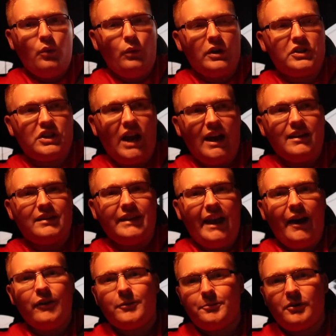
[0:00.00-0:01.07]
which honestly,
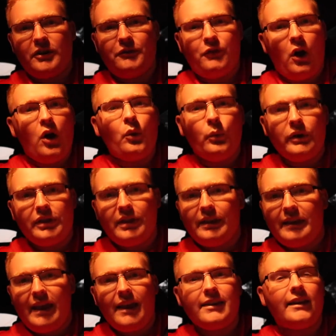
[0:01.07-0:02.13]
I was pretty wrong with the
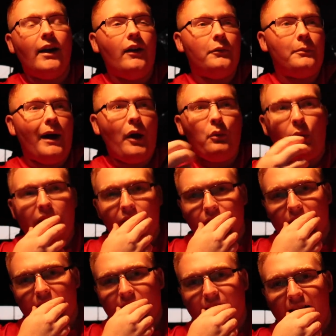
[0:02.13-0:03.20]
guess of my weight
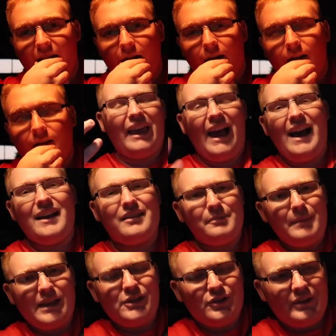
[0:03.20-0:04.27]
right there. Guys,
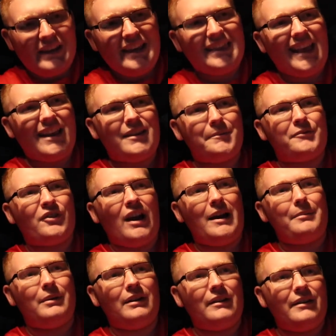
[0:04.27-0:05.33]
make sure to hit that
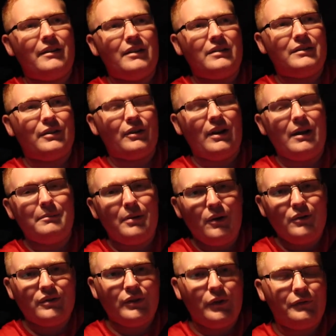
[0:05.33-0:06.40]
subscribe button, turn on
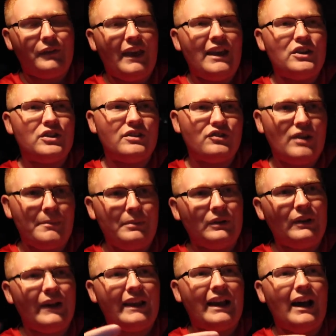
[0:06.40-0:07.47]
post notifications, drop a
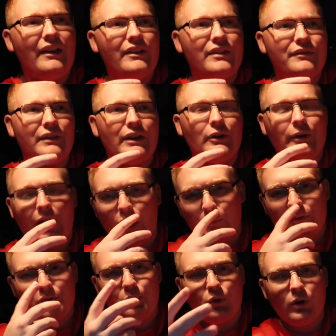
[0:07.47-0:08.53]
like on this video to
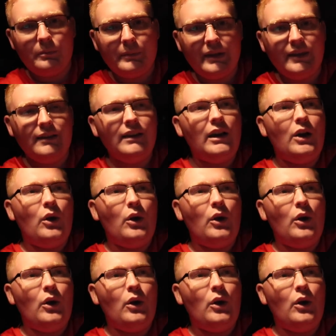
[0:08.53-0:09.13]
help support me